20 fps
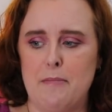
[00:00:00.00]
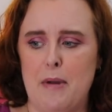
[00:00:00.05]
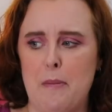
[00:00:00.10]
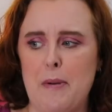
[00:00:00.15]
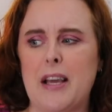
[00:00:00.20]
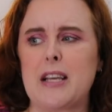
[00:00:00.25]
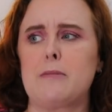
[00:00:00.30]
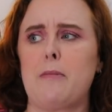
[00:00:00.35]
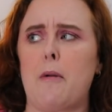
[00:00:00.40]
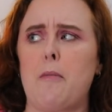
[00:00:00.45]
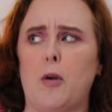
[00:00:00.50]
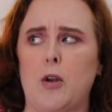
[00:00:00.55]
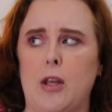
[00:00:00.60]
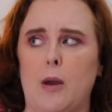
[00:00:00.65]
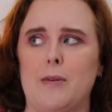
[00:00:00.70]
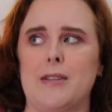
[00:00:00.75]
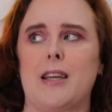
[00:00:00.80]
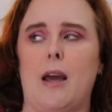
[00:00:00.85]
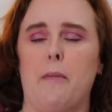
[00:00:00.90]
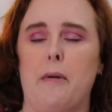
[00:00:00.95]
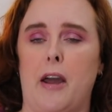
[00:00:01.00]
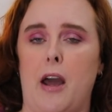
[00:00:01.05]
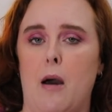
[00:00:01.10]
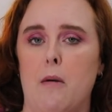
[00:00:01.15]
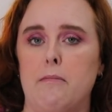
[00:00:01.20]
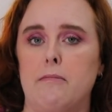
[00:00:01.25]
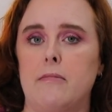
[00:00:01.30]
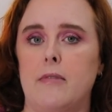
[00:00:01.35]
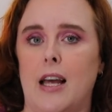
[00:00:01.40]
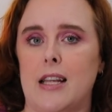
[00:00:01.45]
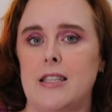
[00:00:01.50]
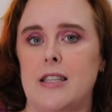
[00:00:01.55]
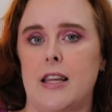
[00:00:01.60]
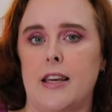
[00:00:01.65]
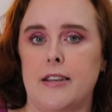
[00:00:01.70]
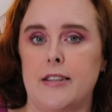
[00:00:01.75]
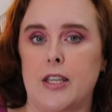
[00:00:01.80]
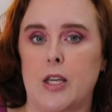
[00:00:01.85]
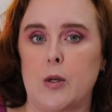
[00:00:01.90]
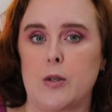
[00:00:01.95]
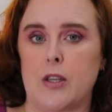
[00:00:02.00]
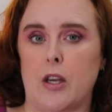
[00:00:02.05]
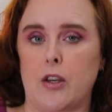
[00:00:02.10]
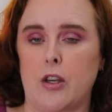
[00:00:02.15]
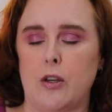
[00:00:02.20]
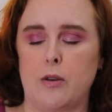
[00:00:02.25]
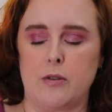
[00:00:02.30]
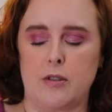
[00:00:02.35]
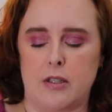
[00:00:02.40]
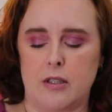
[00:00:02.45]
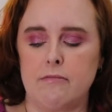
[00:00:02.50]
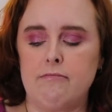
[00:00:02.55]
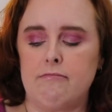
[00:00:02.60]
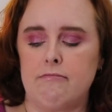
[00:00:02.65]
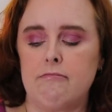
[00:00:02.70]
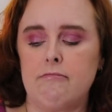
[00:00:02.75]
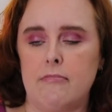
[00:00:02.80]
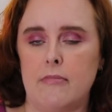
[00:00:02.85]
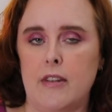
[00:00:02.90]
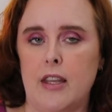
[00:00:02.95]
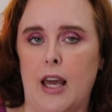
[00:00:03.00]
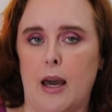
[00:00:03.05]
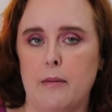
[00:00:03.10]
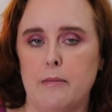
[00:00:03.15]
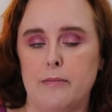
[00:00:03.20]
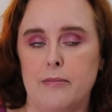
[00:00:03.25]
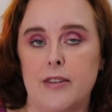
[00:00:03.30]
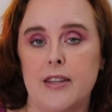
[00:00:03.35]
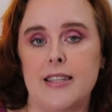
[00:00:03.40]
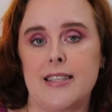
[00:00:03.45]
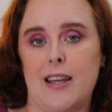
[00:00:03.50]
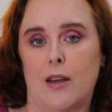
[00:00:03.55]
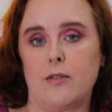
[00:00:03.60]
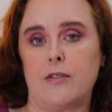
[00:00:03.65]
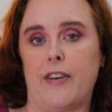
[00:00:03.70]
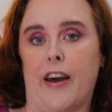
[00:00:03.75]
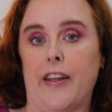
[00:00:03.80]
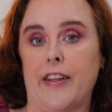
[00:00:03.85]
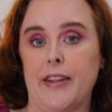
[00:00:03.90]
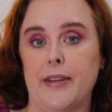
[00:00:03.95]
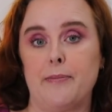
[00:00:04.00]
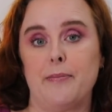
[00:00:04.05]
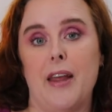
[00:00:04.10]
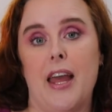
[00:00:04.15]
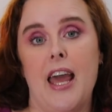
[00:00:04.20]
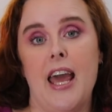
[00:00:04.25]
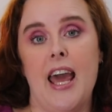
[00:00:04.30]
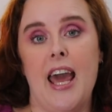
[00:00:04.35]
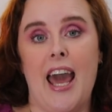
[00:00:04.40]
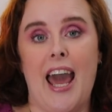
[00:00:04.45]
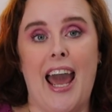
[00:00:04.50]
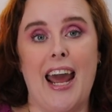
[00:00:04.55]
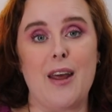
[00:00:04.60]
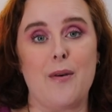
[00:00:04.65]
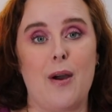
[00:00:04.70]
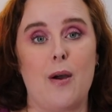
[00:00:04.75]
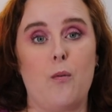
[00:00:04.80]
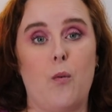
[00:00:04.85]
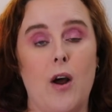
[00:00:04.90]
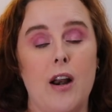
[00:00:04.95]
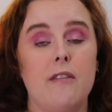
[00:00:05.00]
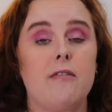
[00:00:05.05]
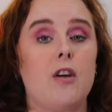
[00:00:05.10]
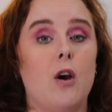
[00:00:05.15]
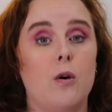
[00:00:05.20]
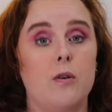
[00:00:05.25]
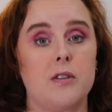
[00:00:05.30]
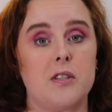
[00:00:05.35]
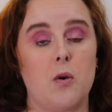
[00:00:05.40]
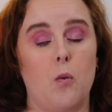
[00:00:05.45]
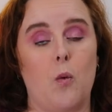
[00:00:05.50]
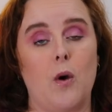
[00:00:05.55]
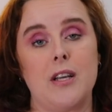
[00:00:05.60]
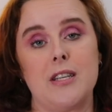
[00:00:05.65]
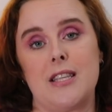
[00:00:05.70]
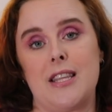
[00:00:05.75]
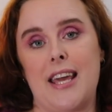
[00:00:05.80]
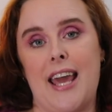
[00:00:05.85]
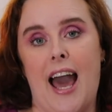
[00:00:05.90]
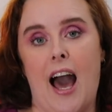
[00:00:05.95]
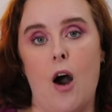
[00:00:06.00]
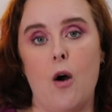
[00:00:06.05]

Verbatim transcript: Maybe because my birthday was coming up. That's the excuse I'll use. Yep, sounds valid. Anyway, one of those was the